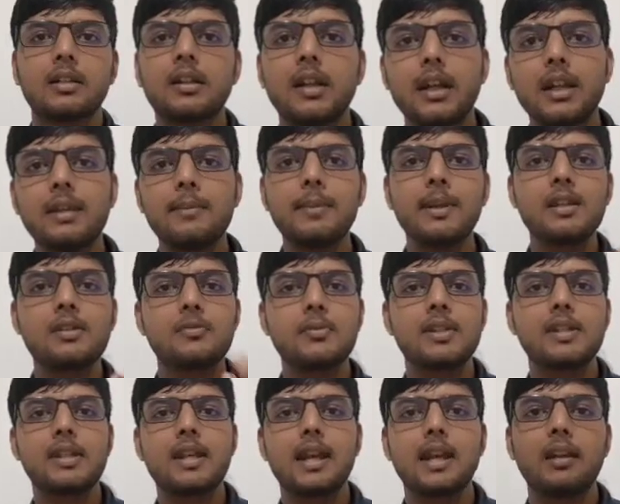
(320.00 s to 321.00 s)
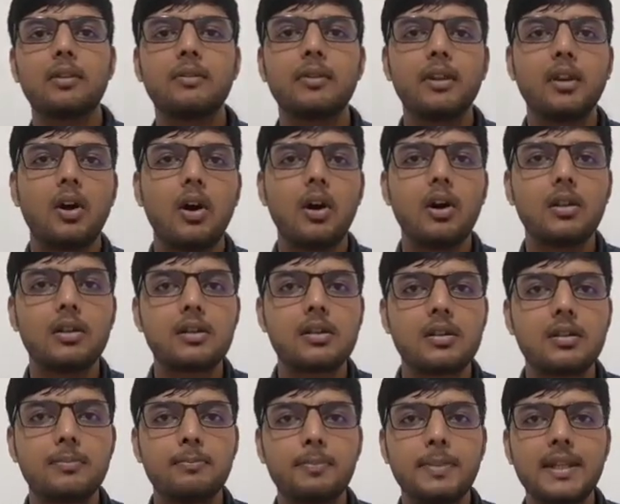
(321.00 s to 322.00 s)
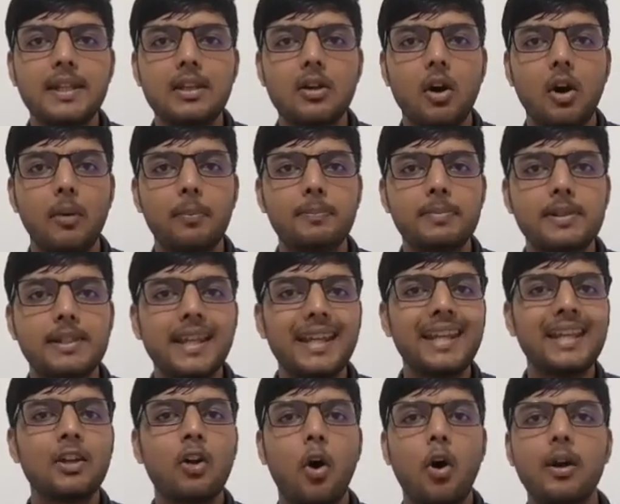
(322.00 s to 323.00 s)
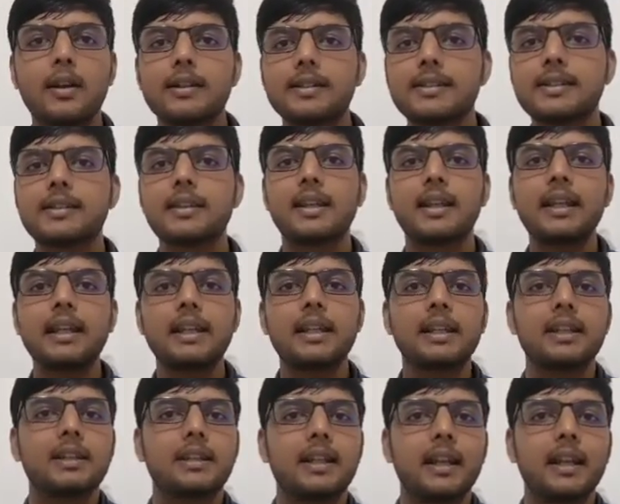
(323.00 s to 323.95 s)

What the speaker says: The image which cannot be obtained on a screen,